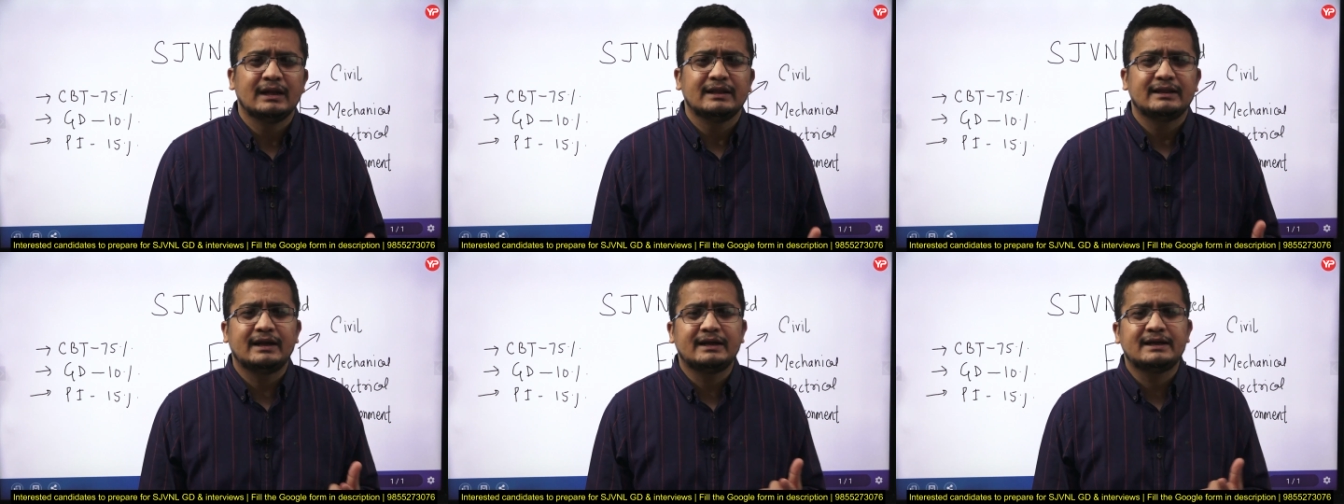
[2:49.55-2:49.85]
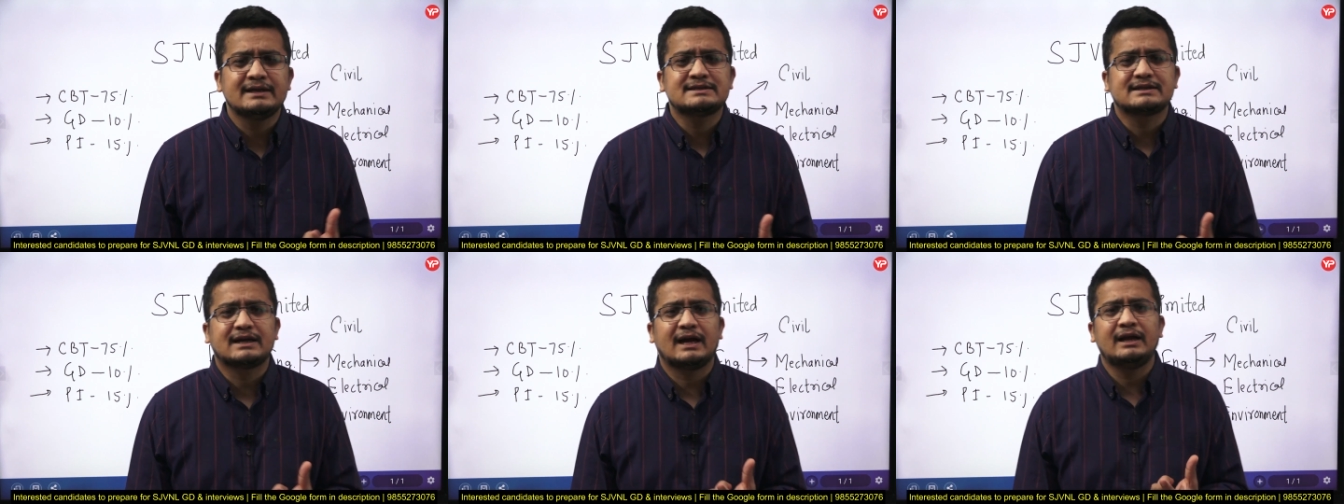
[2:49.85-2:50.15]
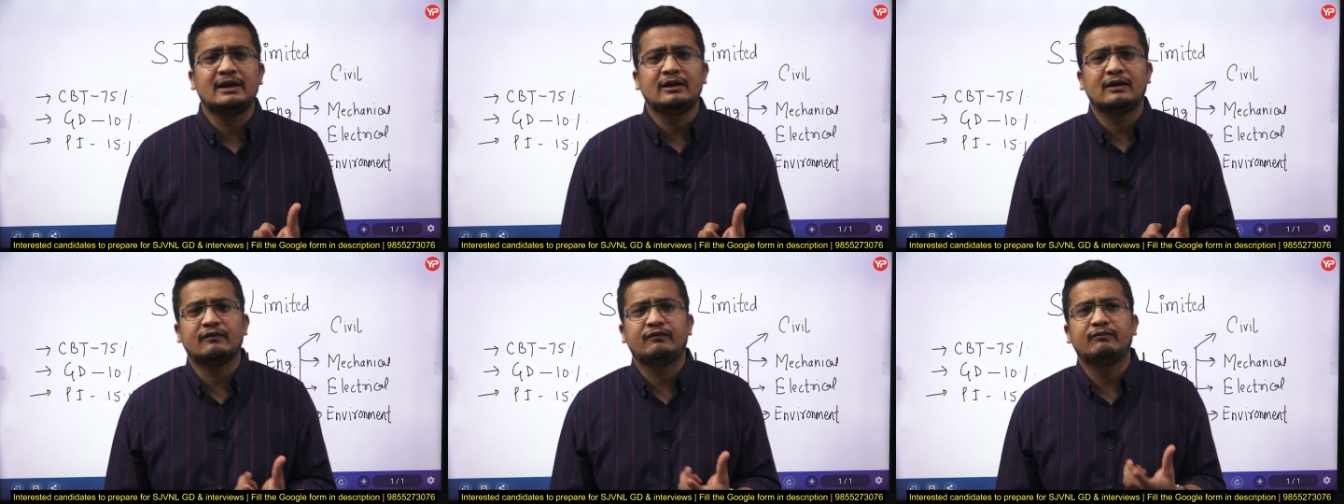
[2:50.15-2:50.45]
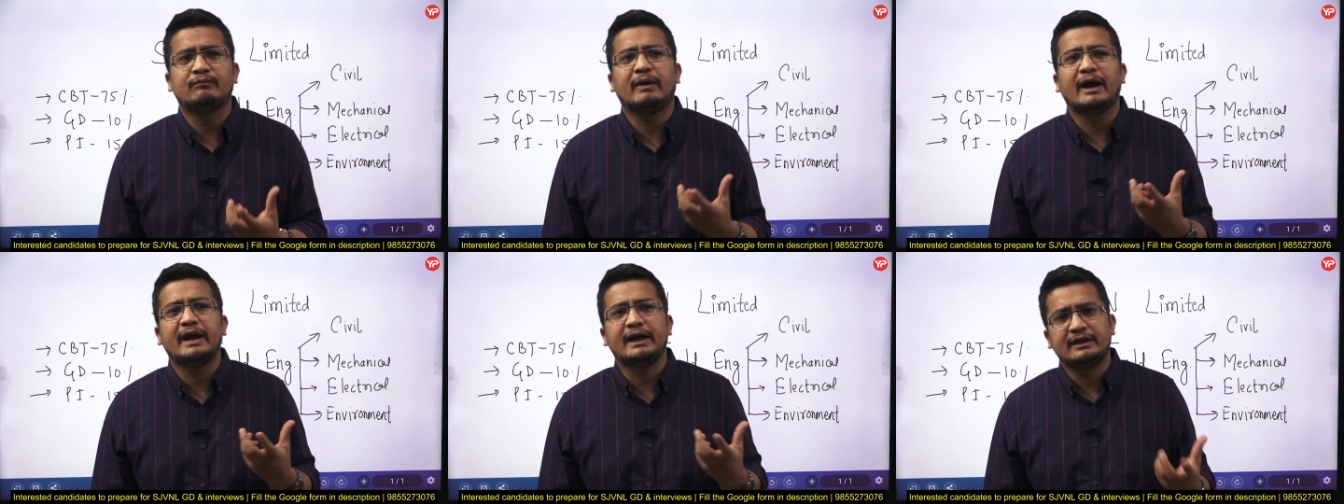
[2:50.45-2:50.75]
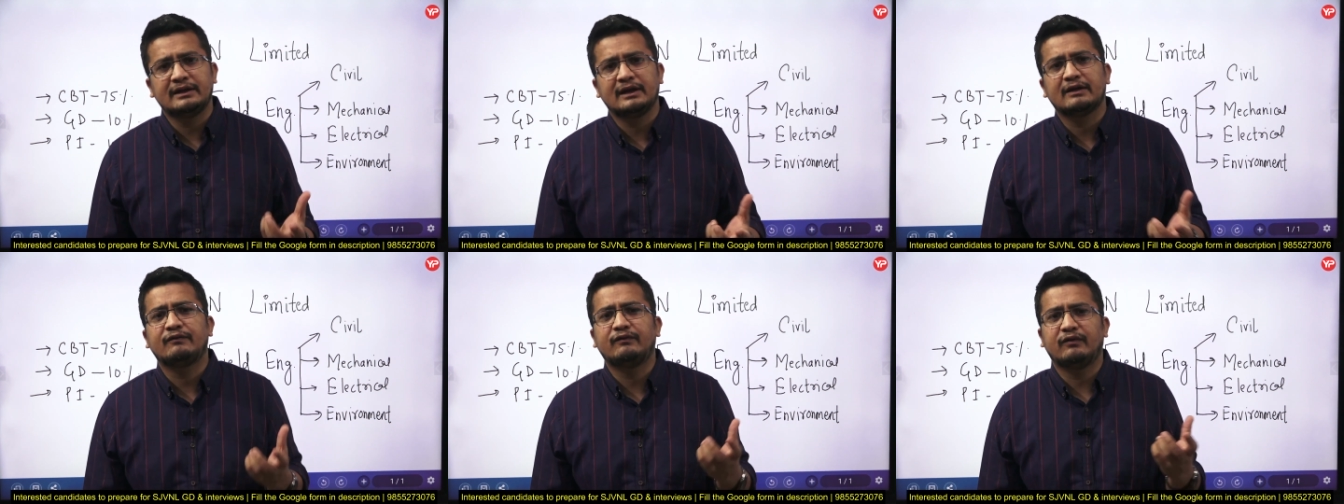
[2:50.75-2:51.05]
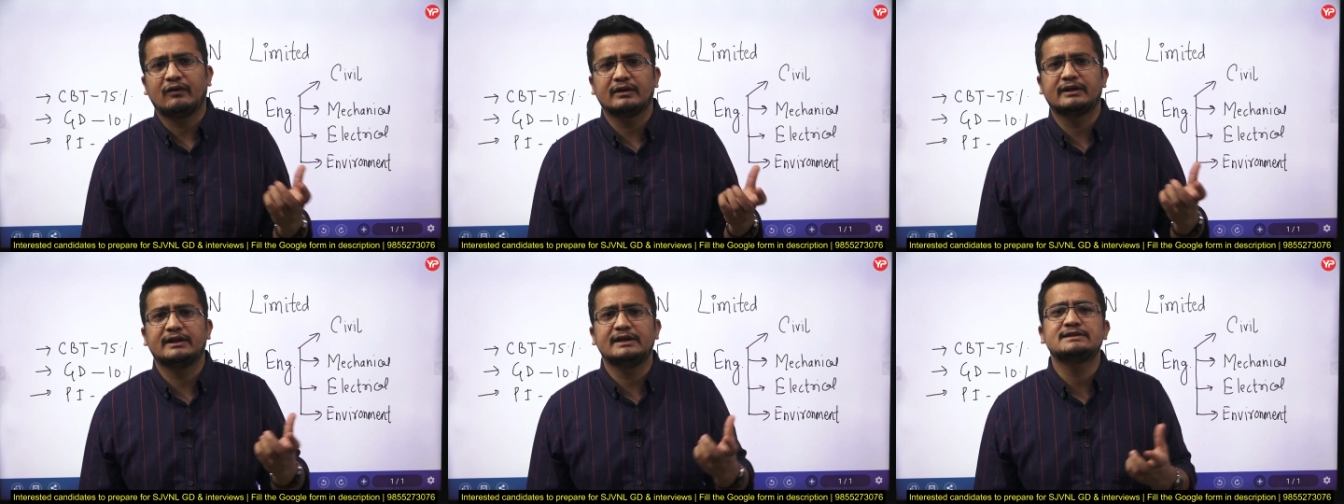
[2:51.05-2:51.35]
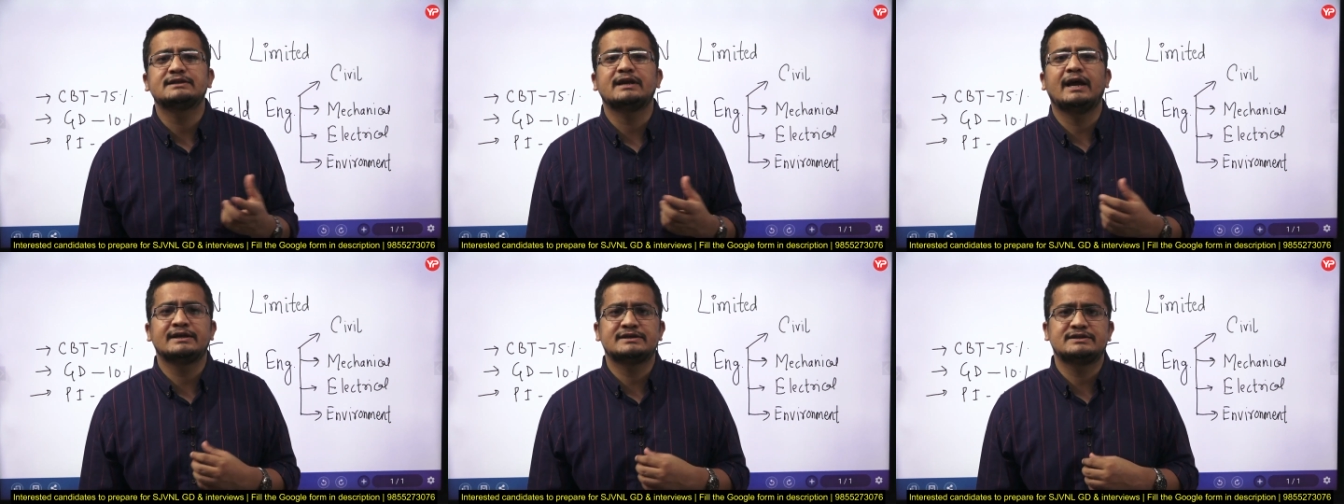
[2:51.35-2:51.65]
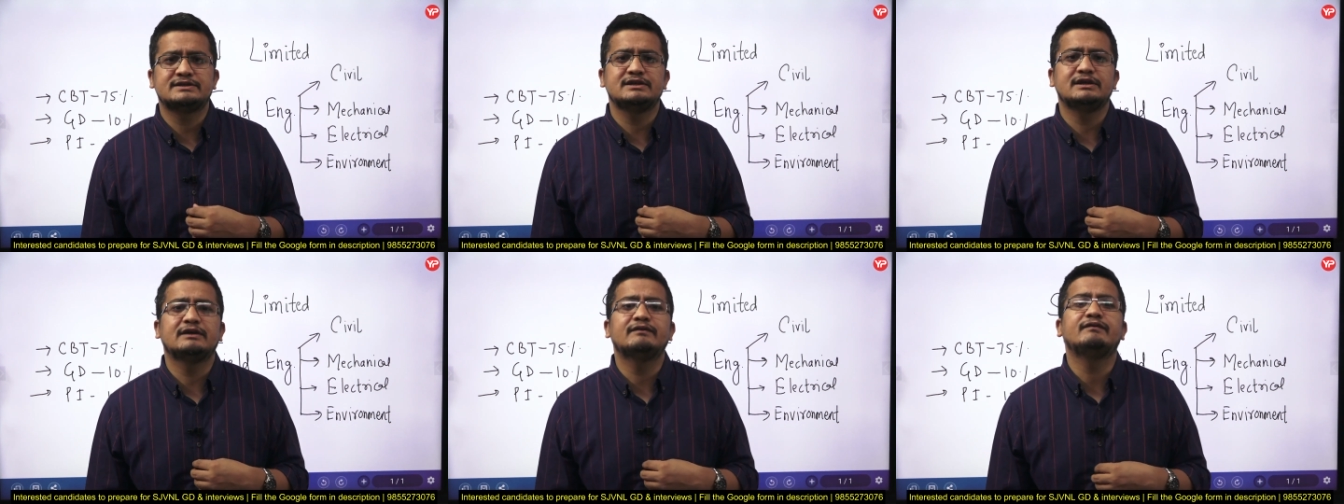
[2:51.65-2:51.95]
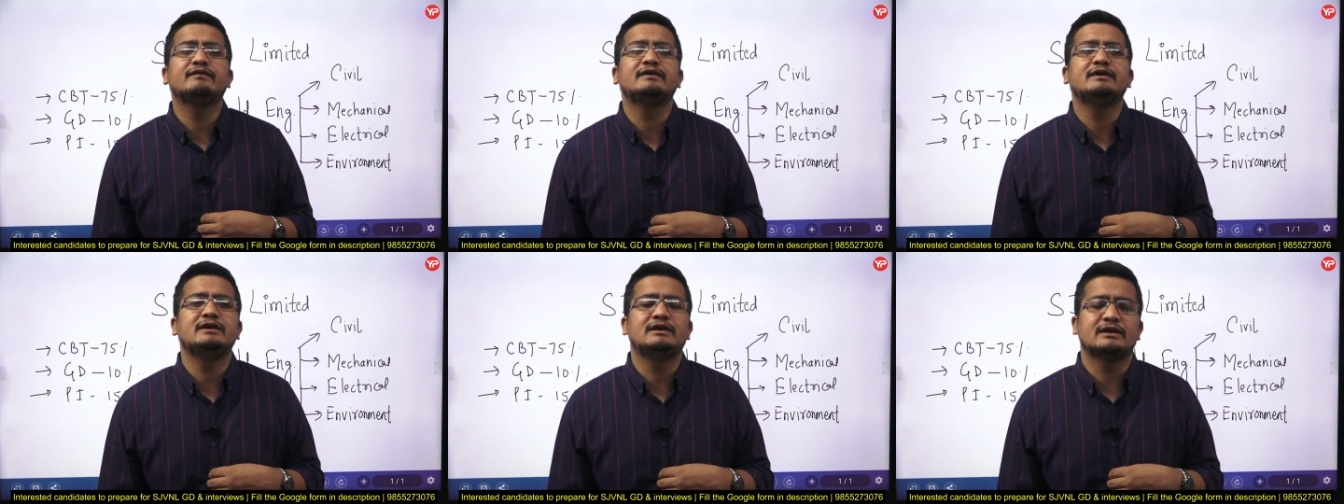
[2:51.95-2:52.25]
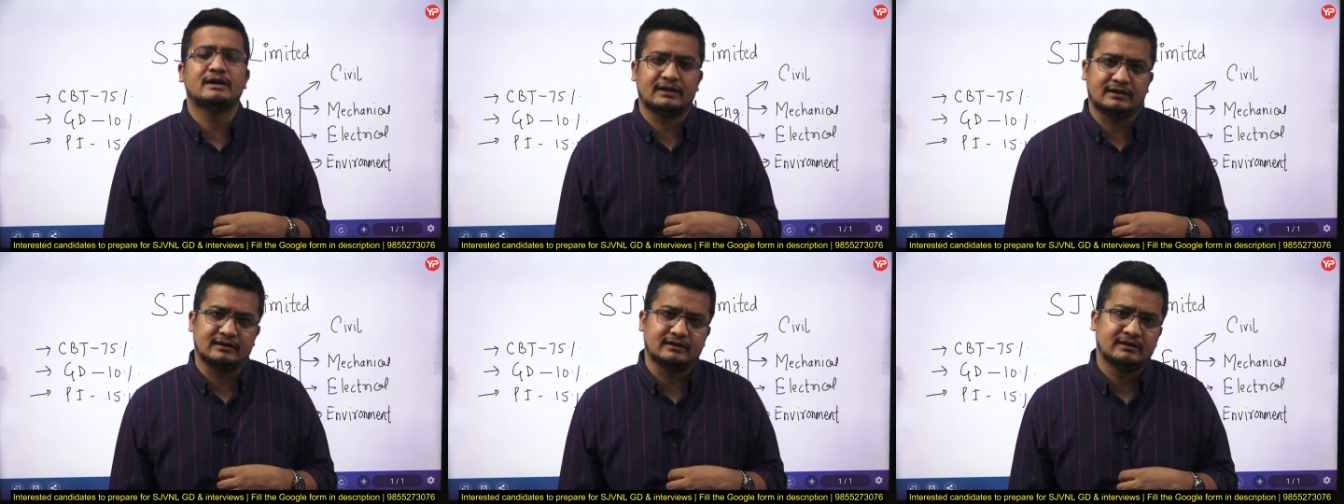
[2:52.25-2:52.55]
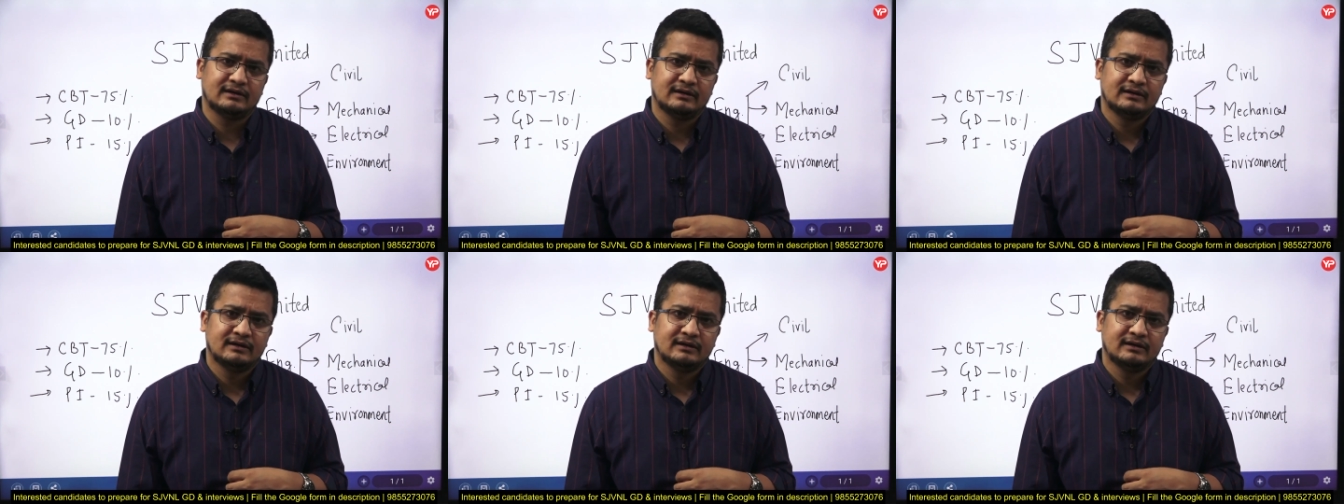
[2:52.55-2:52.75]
that is kind of minor for this S J V N.